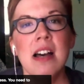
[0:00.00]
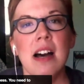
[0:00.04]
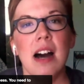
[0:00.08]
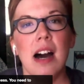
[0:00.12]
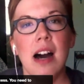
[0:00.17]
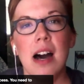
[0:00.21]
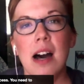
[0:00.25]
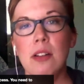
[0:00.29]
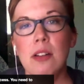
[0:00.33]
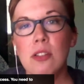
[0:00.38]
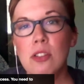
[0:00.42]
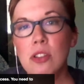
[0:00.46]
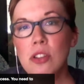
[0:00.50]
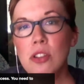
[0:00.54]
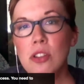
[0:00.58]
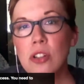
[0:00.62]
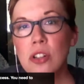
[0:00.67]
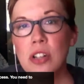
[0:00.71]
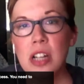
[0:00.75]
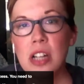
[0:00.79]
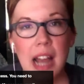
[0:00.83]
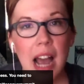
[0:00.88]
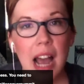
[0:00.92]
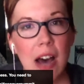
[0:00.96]

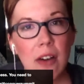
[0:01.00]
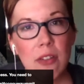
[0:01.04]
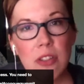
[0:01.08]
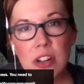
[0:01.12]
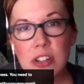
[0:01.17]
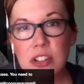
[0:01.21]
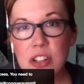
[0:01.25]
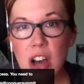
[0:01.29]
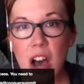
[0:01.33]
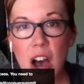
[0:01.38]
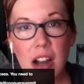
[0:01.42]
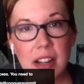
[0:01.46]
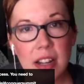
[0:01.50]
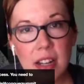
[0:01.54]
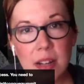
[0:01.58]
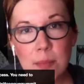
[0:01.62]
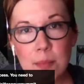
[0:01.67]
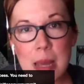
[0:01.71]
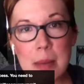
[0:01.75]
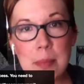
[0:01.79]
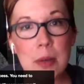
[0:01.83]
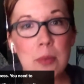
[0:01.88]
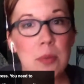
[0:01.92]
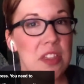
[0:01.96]
Look at how they're talking
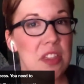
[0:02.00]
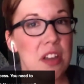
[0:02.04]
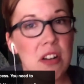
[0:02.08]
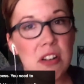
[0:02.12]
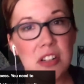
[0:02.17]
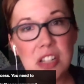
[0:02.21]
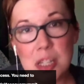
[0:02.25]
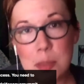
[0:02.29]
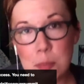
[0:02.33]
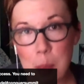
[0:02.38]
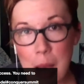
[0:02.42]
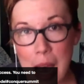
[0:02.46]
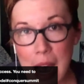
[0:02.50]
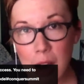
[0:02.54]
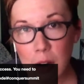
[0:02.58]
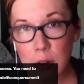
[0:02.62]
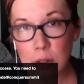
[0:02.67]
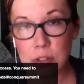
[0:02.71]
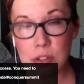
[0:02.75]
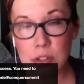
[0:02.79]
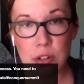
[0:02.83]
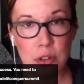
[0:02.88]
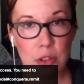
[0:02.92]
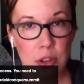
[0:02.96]
maybe with their
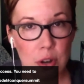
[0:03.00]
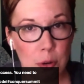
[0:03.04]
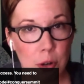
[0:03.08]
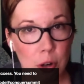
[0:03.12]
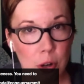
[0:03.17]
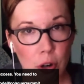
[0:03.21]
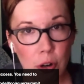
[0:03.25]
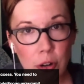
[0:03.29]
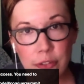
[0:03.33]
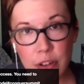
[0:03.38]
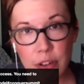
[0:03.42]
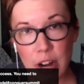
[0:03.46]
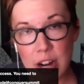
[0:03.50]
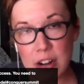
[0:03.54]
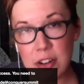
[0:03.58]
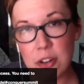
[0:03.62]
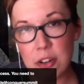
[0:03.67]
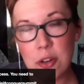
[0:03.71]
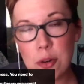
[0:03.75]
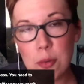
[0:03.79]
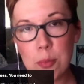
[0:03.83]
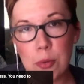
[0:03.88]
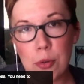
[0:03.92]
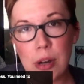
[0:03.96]
spouse or their girlfriend or
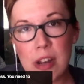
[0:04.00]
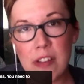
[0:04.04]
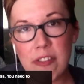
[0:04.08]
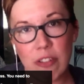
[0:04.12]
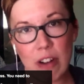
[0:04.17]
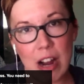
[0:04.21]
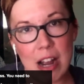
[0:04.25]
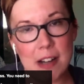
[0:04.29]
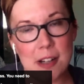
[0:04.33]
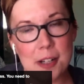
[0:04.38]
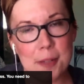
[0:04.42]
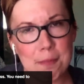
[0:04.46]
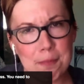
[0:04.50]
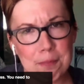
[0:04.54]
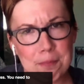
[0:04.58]
their boyfriend,